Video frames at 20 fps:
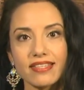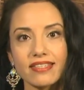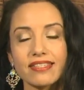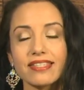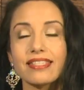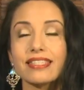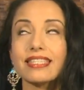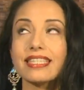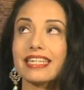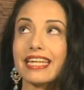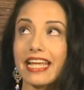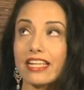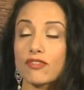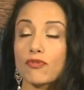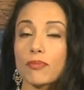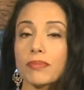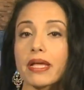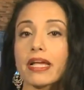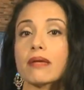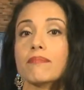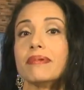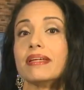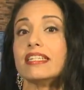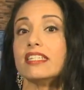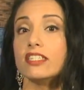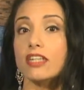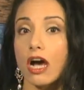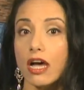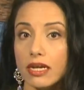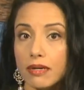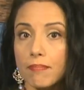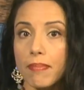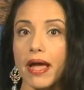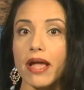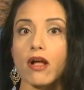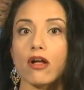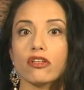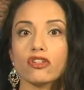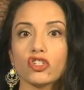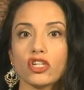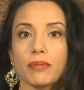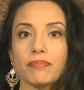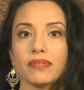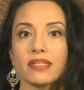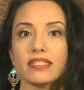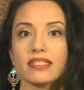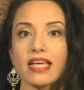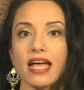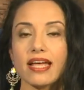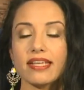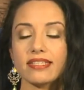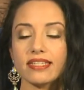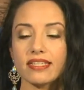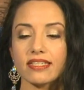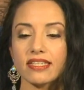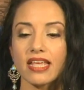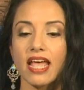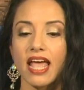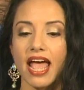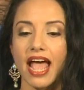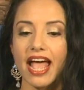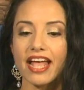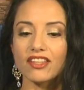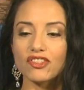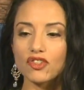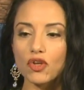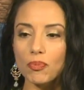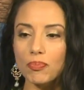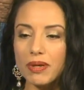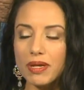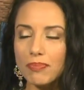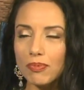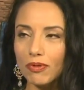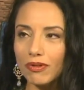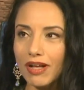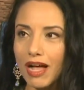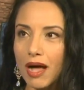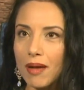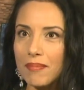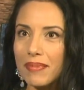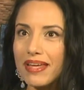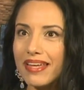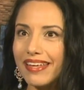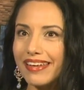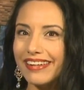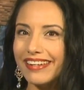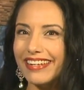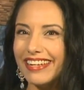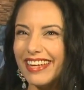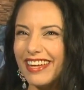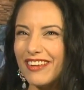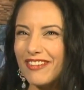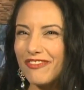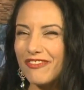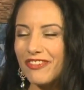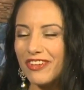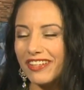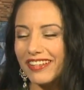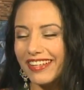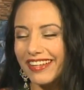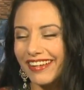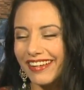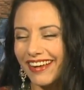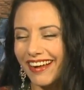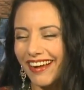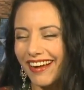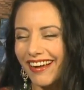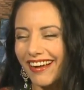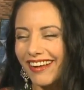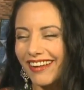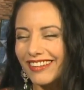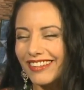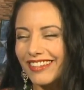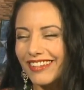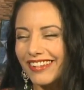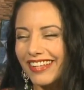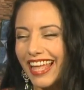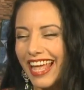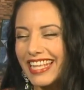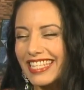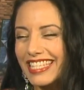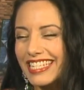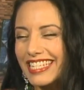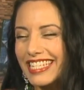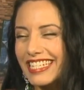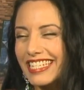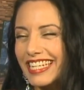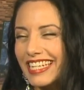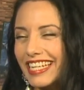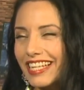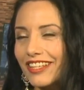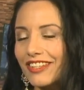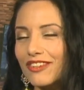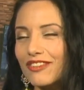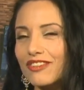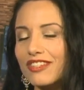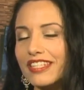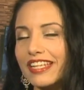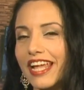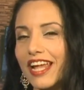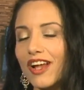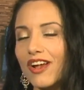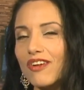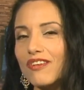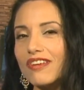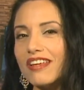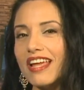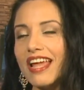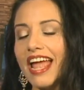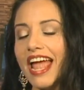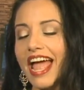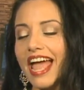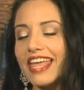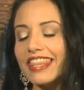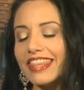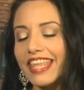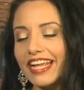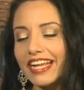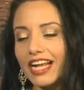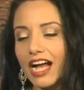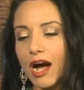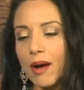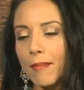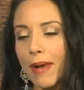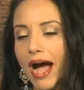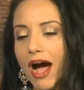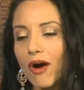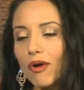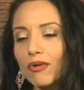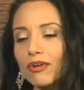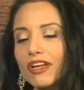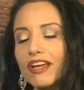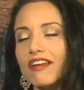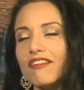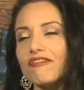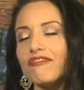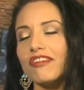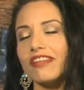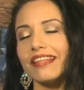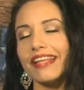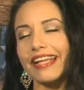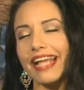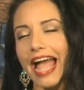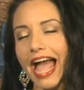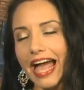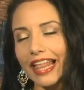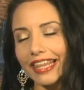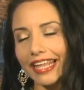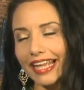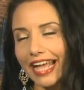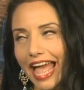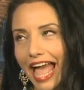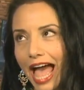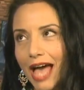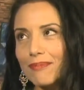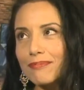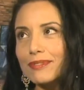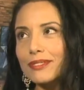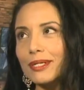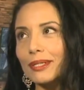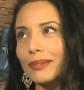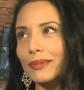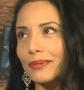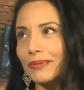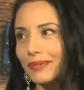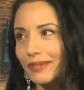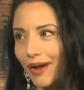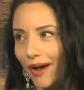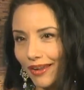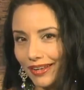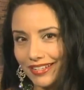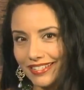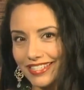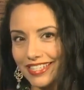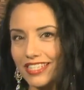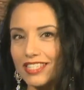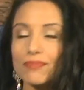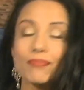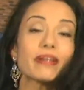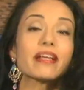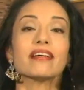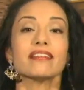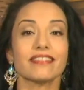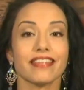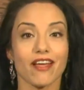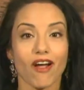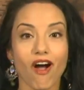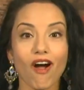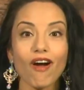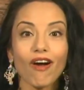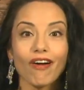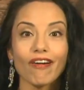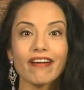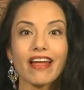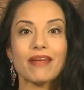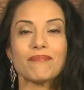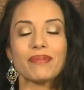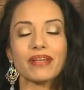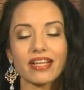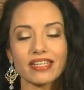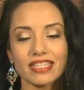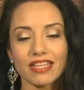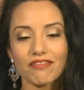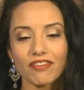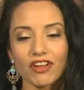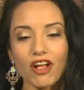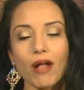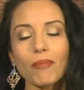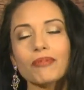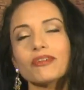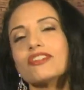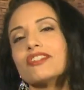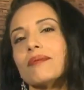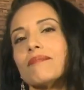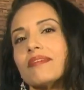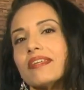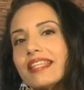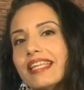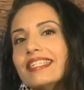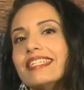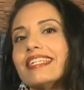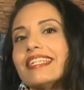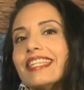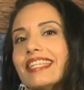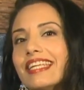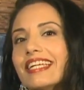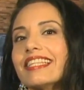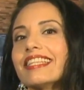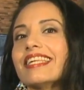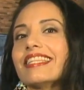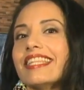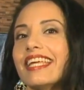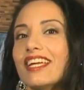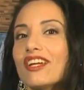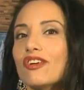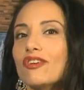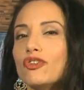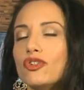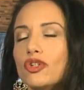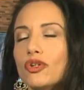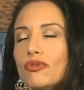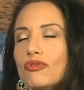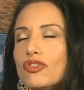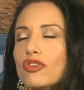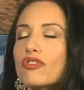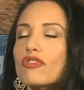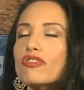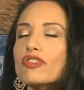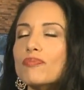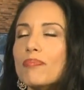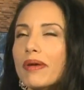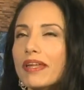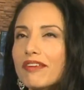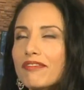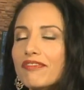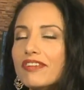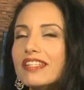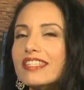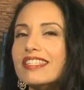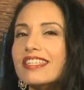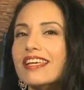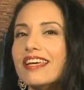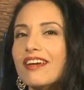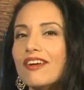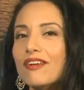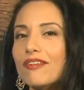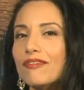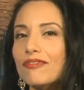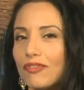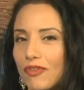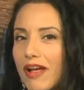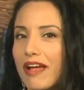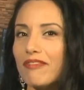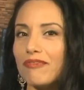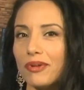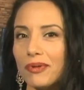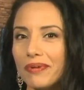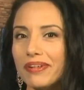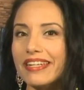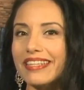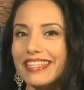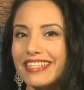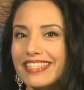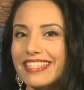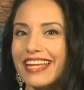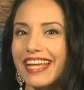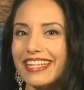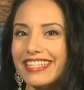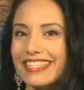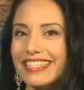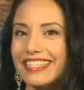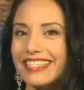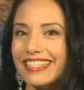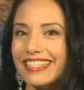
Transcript: This is a dance form that can be done by all shapes and sizes. And so people come in feeling a little hesitant and a little scared, and they come out feeling like absolute goddesses because they are and because they've accomplished something they didn't think that they could do. So there's benefits for everyone in this dance.